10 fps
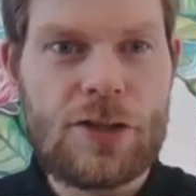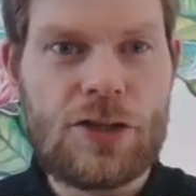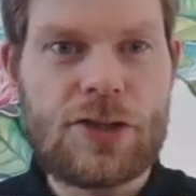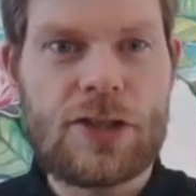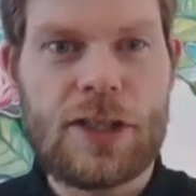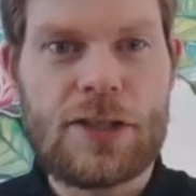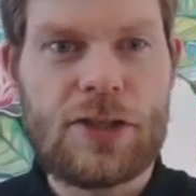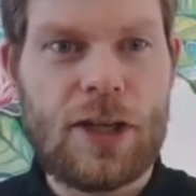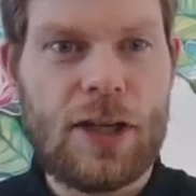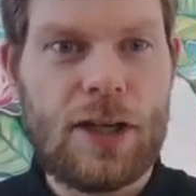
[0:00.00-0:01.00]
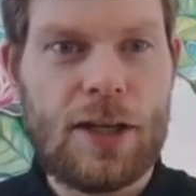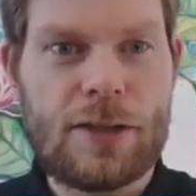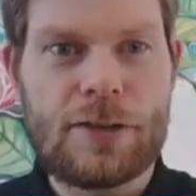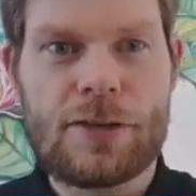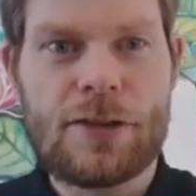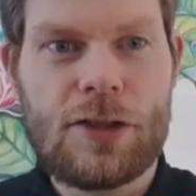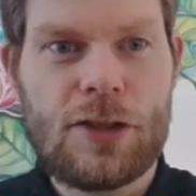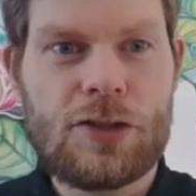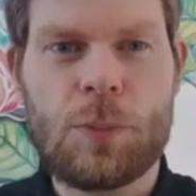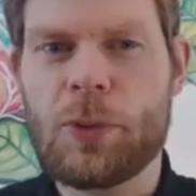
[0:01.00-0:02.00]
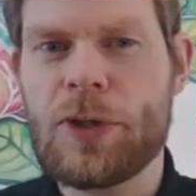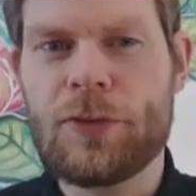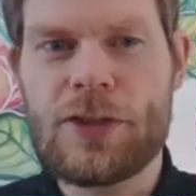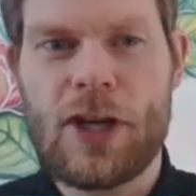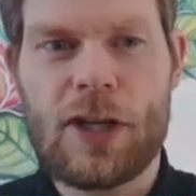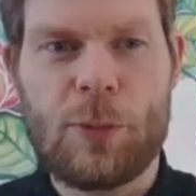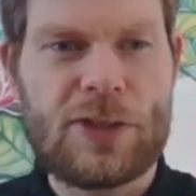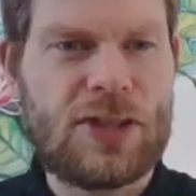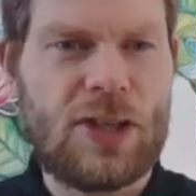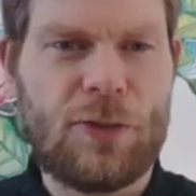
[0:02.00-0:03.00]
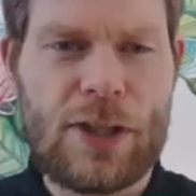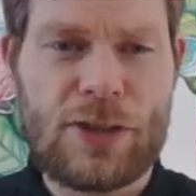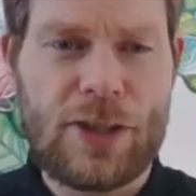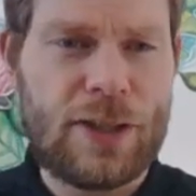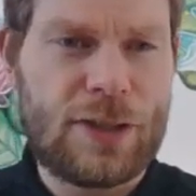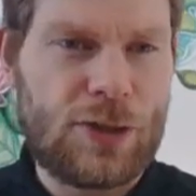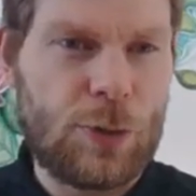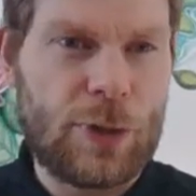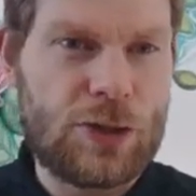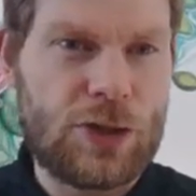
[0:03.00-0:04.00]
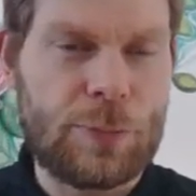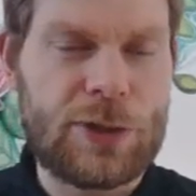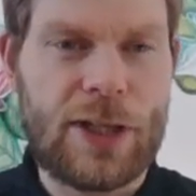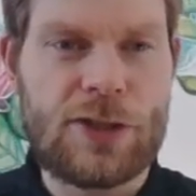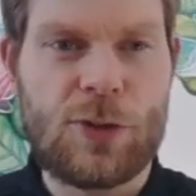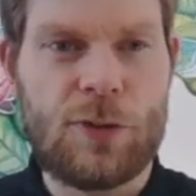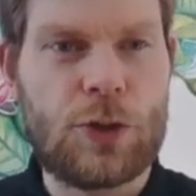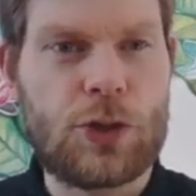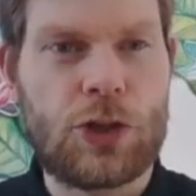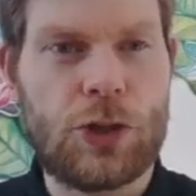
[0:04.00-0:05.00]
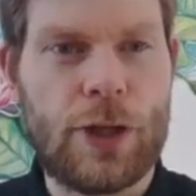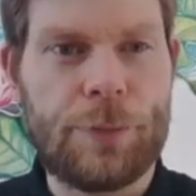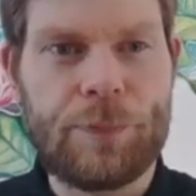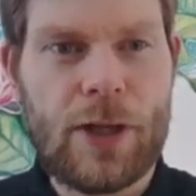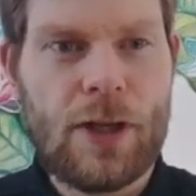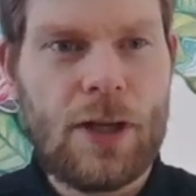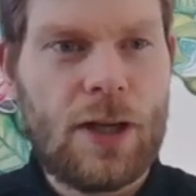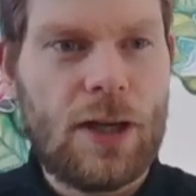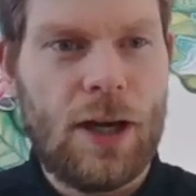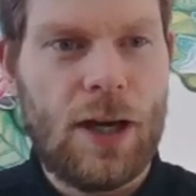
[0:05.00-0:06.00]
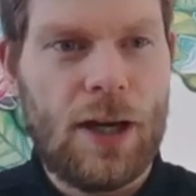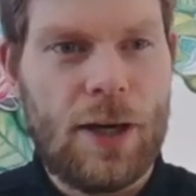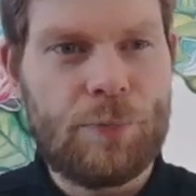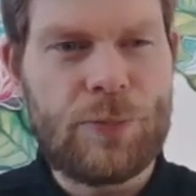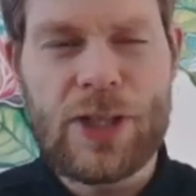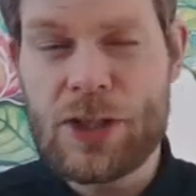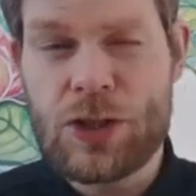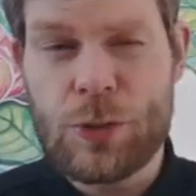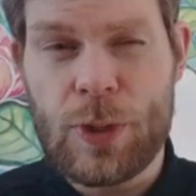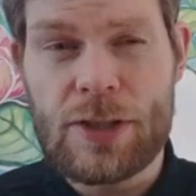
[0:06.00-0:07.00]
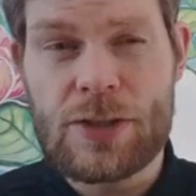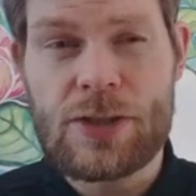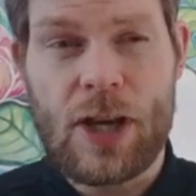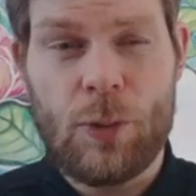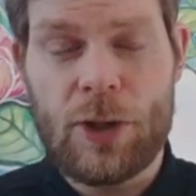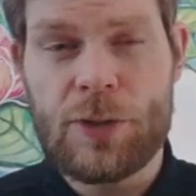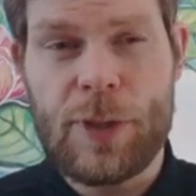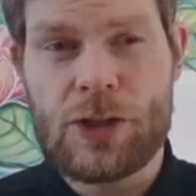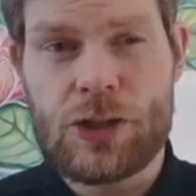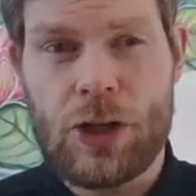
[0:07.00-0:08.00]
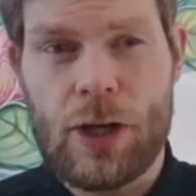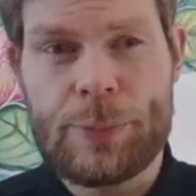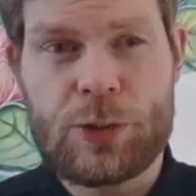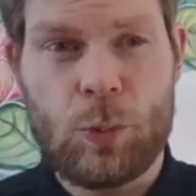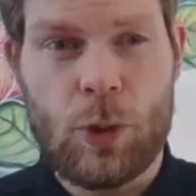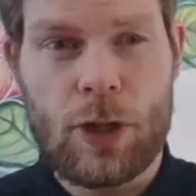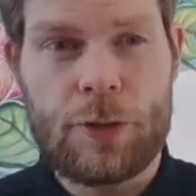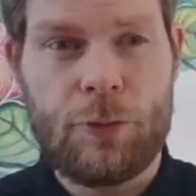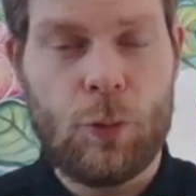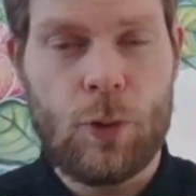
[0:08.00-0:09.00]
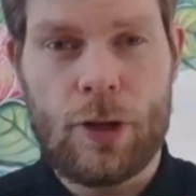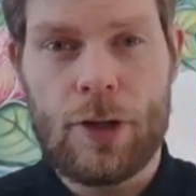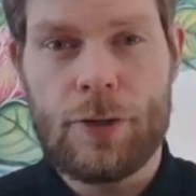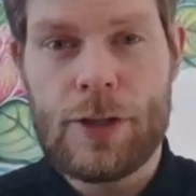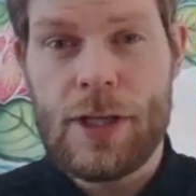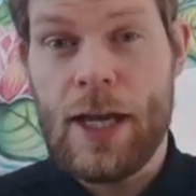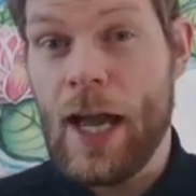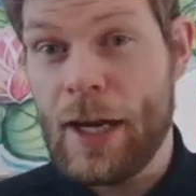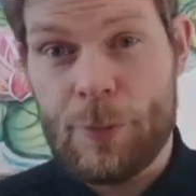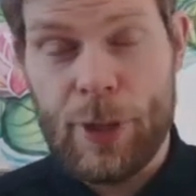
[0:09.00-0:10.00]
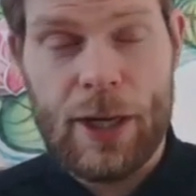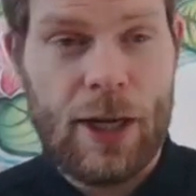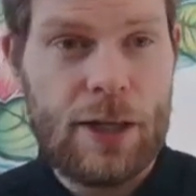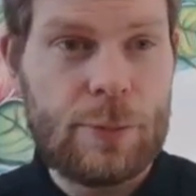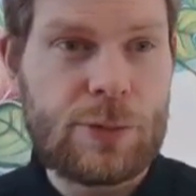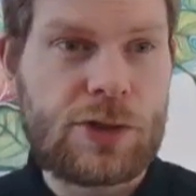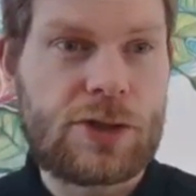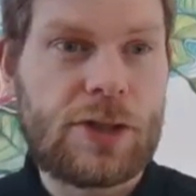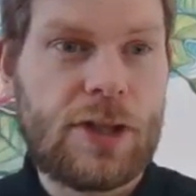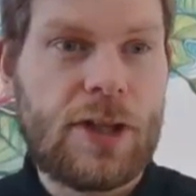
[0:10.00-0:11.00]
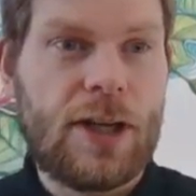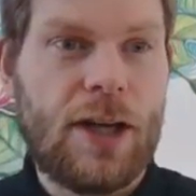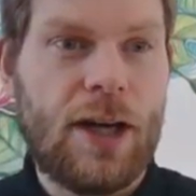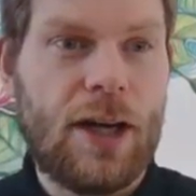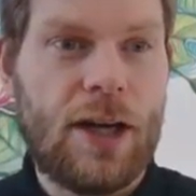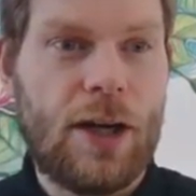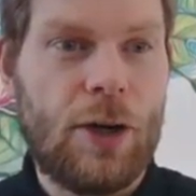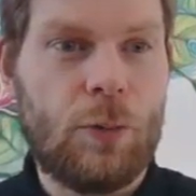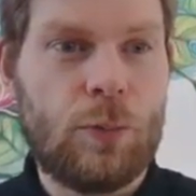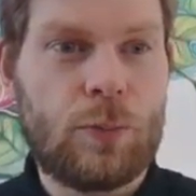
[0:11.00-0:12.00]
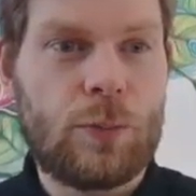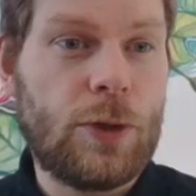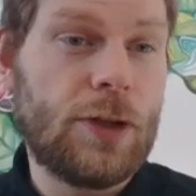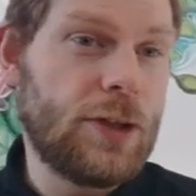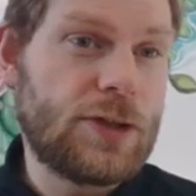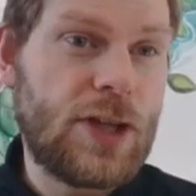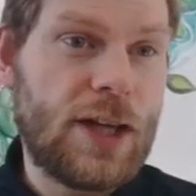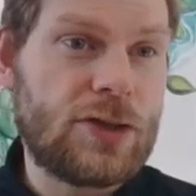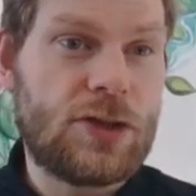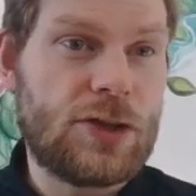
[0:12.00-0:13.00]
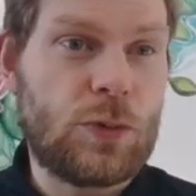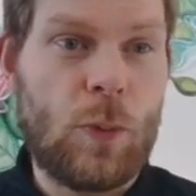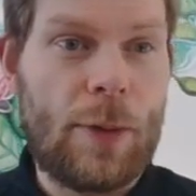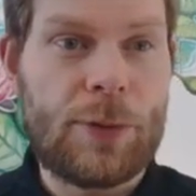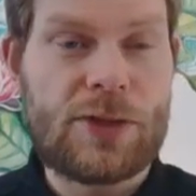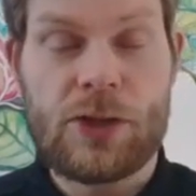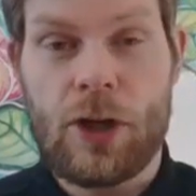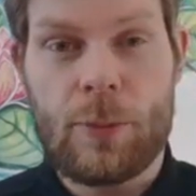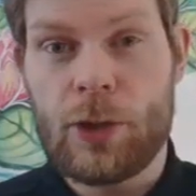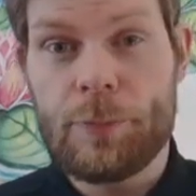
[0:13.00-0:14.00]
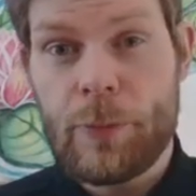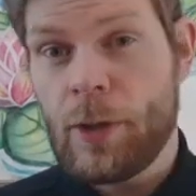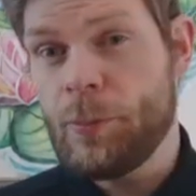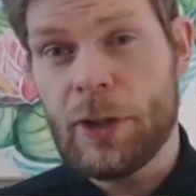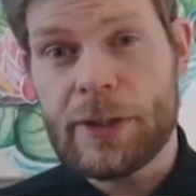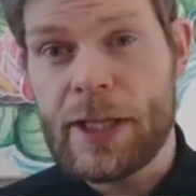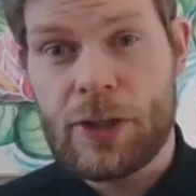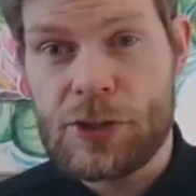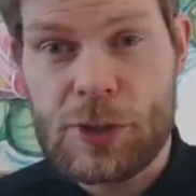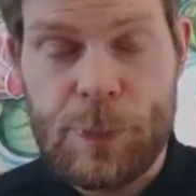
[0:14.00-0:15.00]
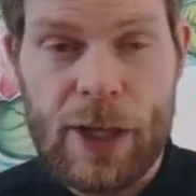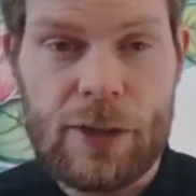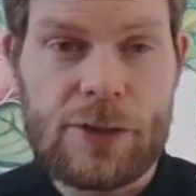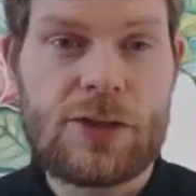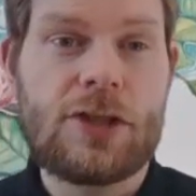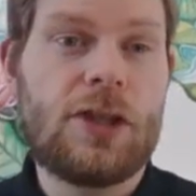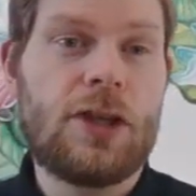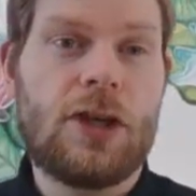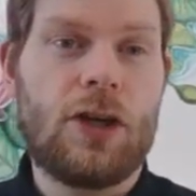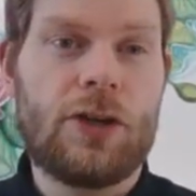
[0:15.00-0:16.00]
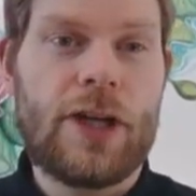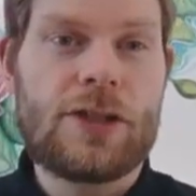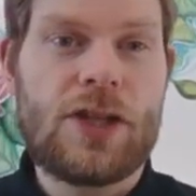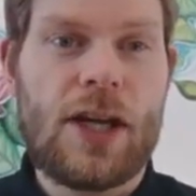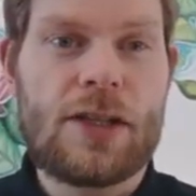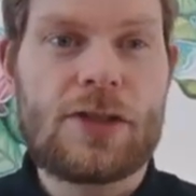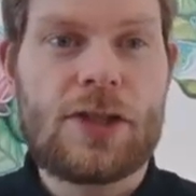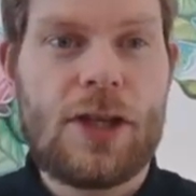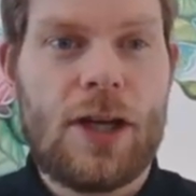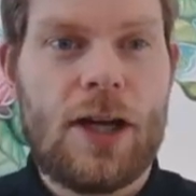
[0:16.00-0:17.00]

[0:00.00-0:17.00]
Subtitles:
Just like to briefly talk about this interface thing because I want to jump ahead to a future unit. The issue was I wanted to make shops work for any of my items, in this case just weapons and armor, but later spells, all that jazz.